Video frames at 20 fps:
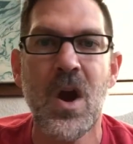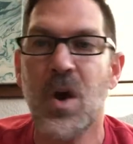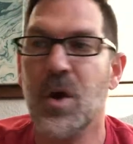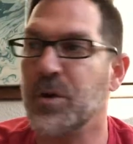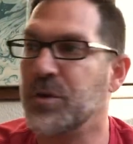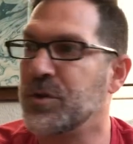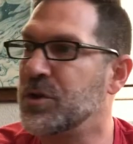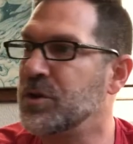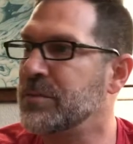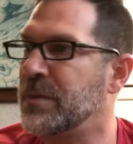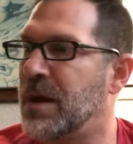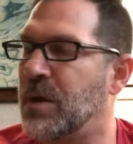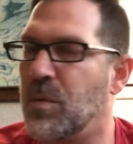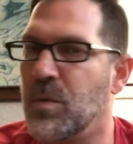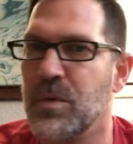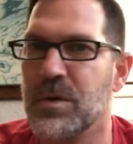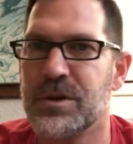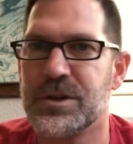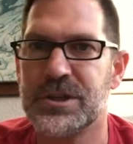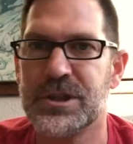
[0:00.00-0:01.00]
or through my
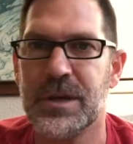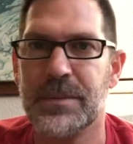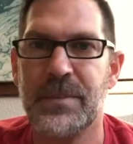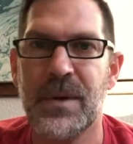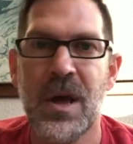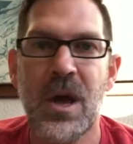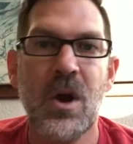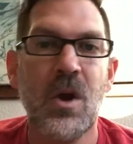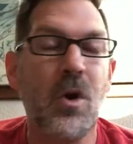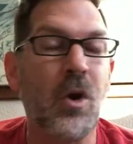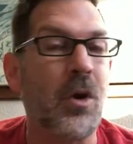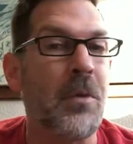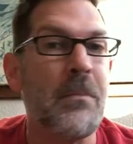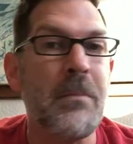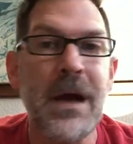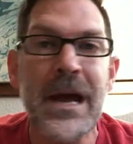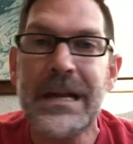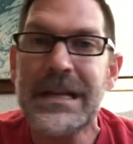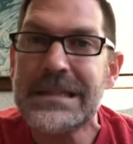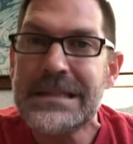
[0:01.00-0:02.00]
worship or
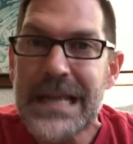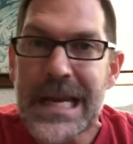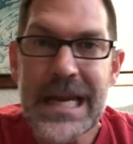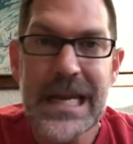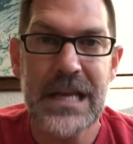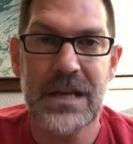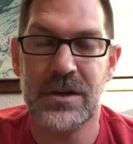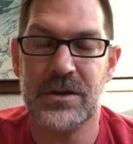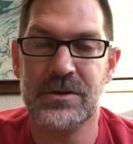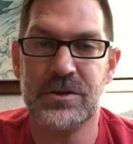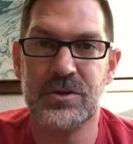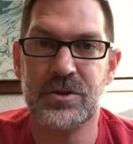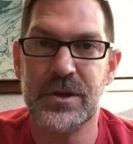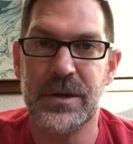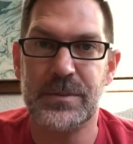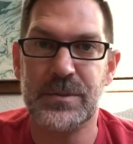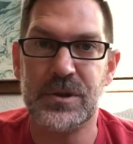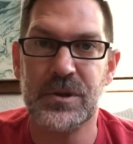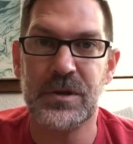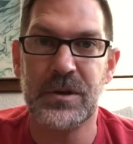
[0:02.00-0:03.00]
meditating on
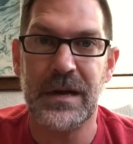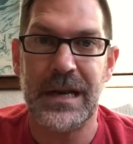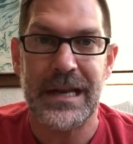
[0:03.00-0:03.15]
Scripture